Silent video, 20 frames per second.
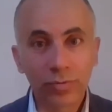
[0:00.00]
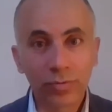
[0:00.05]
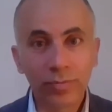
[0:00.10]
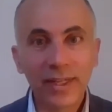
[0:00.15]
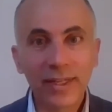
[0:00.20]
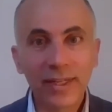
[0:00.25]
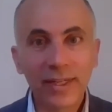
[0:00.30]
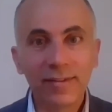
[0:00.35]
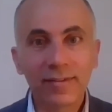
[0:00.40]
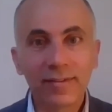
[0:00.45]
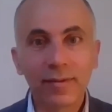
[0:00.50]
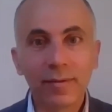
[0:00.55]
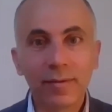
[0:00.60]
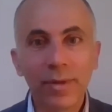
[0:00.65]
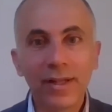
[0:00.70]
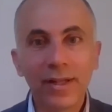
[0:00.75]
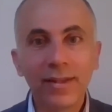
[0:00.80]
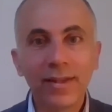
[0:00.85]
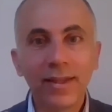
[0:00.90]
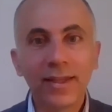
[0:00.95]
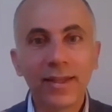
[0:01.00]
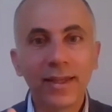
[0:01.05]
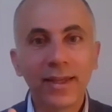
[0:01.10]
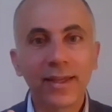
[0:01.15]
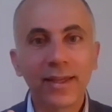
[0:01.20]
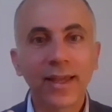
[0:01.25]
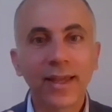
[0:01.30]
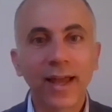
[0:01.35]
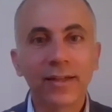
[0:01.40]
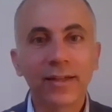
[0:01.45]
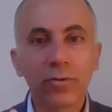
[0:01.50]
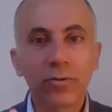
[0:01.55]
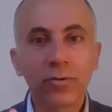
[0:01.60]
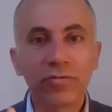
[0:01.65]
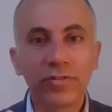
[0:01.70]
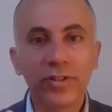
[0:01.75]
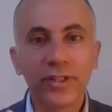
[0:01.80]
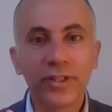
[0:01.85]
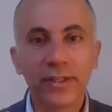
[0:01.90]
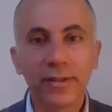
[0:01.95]
which means building a
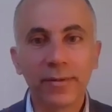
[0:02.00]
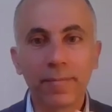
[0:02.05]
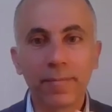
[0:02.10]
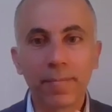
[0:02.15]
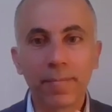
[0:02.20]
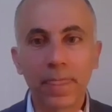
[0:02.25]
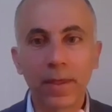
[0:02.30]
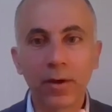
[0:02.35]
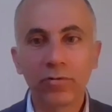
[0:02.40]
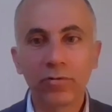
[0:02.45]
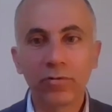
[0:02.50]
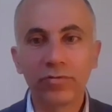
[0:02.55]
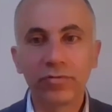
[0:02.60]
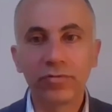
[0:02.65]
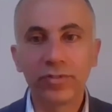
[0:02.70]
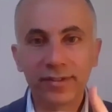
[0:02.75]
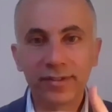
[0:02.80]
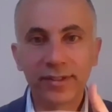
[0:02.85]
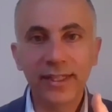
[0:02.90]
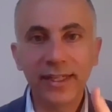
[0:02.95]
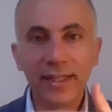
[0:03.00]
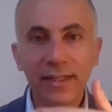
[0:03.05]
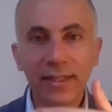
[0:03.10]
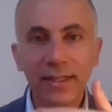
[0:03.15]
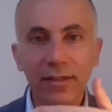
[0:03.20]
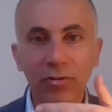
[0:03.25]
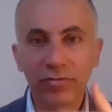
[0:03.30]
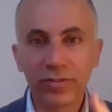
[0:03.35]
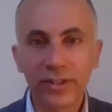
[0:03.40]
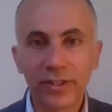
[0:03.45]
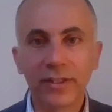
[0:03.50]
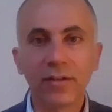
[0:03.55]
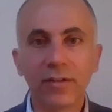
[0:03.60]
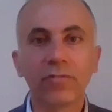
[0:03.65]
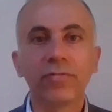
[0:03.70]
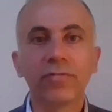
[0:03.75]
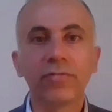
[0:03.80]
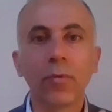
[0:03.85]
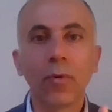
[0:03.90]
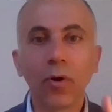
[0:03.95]
kind of a, of a screen, of
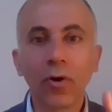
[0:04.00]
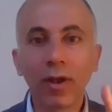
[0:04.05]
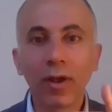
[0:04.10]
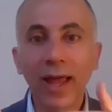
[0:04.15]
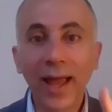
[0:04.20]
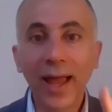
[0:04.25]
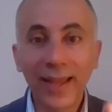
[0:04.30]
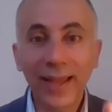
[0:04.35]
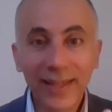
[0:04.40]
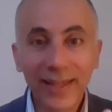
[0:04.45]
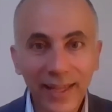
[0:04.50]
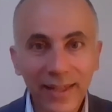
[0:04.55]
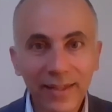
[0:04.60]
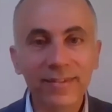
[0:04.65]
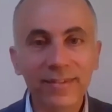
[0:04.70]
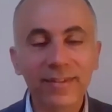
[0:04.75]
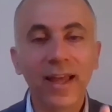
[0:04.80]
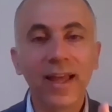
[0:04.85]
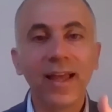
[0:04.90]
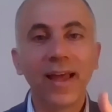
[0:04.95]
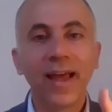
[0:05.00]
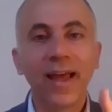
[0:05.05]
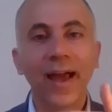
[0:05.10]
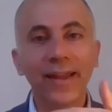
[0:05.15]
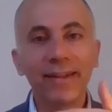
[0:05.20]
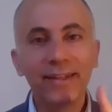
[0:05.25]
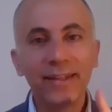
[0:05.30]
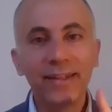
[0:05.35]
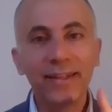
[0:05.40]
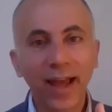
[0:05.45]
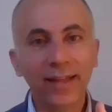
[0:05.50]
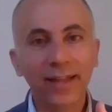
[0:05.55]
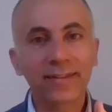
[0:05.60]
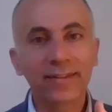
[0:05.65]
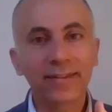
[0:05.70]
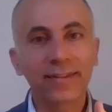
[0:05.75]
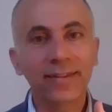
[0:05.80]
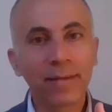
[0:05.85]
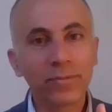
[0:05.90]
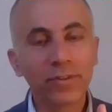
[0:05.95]
a, of a wall against any
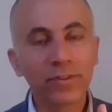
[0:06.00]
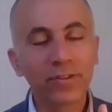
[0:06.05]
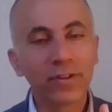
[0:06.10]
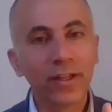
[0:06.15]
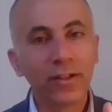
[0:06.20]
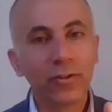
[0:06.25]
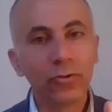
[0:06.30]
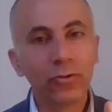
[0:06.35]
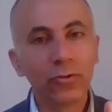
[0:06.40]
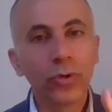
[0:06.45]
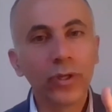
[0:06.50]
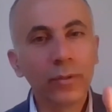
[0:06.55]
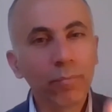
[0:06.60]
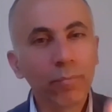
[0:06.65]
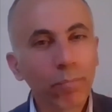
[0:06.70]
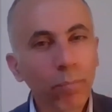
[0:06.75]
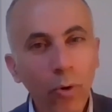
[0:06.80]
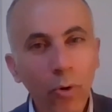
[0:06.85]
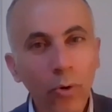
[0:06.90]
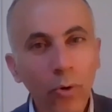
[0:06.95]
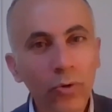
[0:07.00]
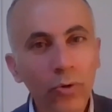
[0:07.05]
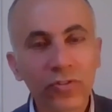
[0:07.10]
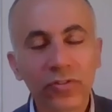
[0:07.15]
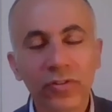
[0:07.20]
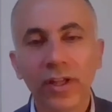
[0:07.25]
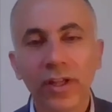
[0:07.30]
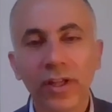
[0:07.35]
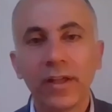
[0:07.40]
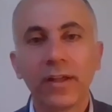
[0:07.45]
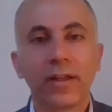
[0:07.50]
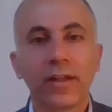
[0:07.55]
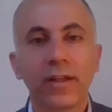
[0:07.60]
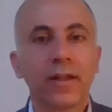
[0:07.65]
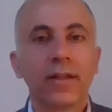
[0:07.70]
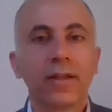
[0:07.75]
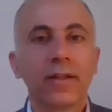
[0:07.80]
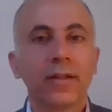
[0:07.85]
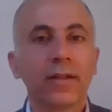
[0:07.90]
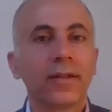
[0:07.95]
attempt to impose
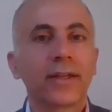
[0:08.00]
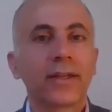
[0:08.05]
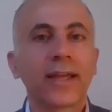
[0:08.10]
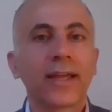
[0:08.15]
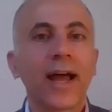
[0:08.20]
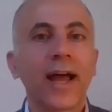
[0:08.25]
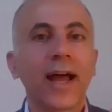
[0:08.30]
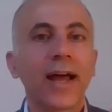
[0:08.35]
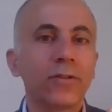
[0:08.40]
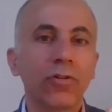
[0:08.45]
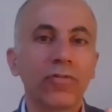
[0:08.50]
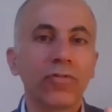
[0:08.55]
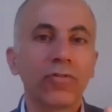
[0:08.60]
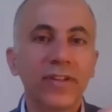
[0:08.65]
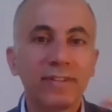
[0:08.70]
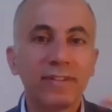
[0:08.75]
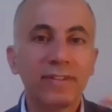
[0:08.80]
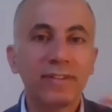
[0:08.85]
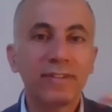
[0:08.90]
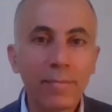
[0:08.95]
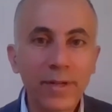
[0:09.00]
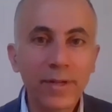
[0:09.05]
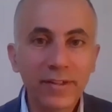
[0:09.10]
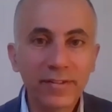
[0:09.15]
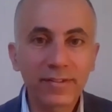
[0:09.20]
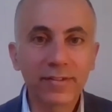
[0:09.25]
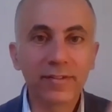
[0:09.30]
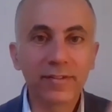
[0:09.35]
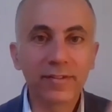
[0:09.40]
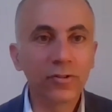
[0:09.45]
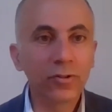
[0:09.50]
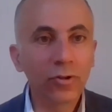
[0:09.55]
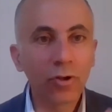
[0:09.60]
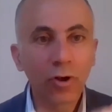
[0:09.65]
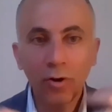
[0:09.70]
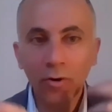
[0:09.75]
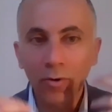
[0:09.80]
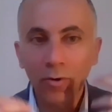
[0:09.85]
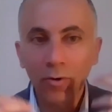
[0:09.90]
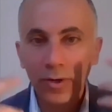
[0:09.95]
uh, a kind of Islamist, you
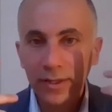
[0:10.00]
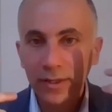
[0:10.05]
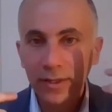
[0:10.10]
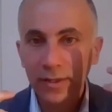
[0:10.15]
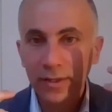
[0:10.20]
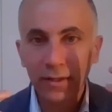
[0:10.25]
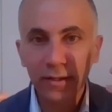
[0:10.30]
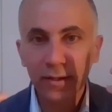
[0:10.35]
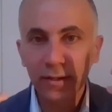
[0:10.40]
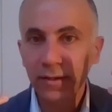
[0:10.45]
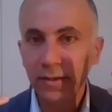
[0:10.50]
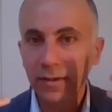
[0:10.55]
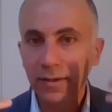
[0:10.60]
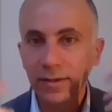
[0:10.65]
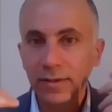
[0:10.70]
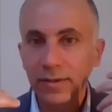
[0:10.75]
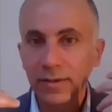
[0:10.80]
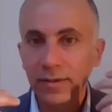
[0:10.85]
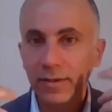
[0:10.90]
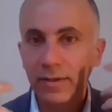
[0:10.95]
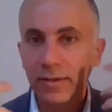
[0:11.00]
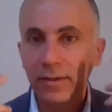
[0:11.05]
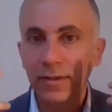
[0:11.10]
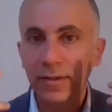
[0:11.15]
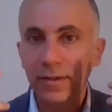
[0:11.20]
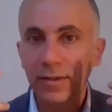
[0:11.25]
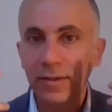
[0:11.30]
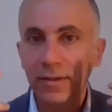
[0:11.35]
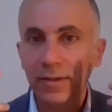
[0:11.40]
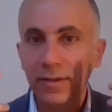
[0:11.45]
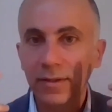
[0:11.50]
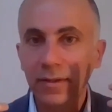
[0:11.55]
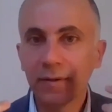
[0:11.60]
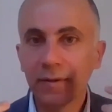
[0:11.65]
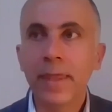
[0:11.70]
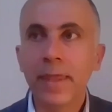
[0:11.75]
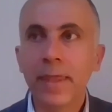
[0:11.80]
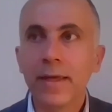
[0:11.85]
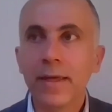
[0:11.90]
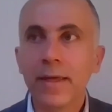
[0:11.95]
know, uh, uh,